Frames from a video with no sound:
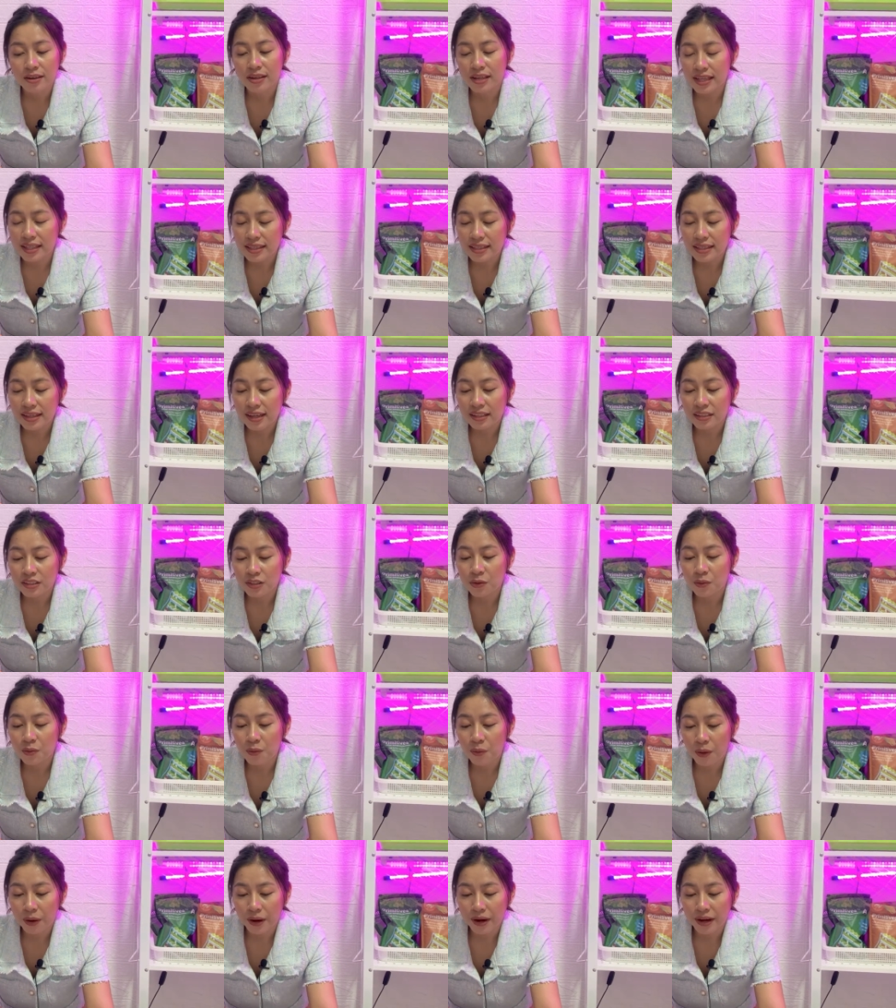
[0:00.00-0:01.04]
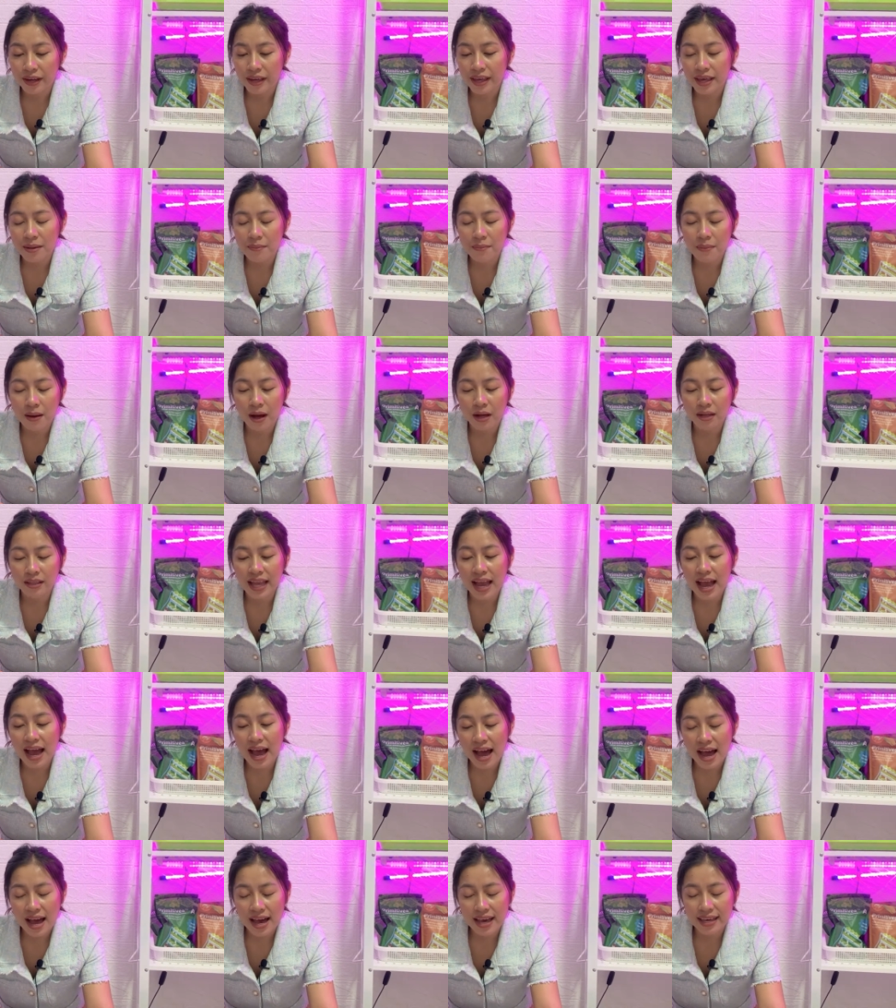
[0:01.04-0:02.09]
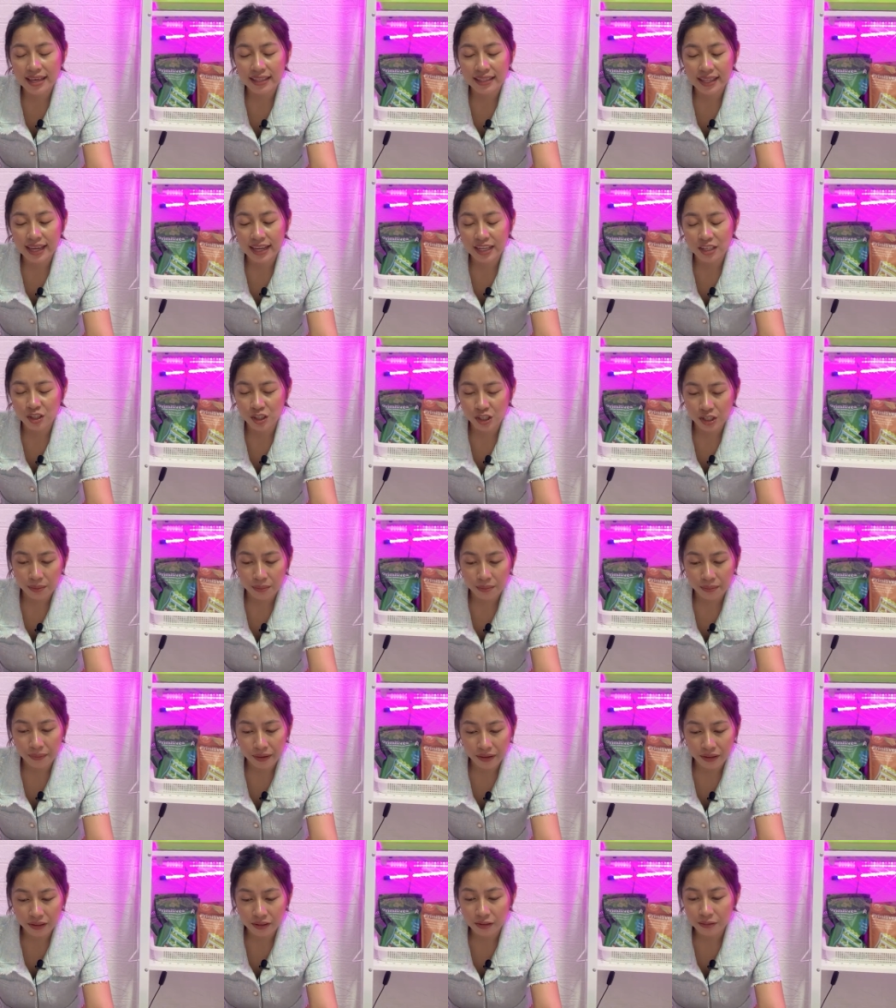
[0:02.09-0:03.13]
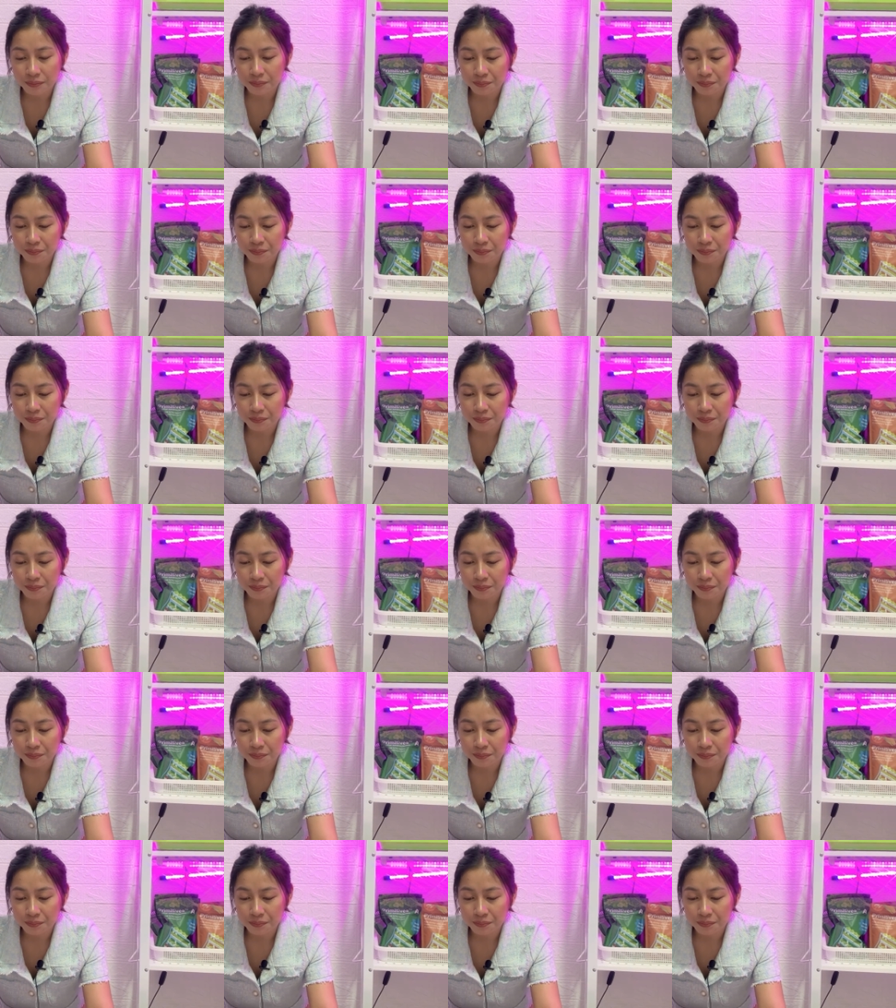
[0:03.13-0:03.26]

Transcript: need not to worry about a high electric bill.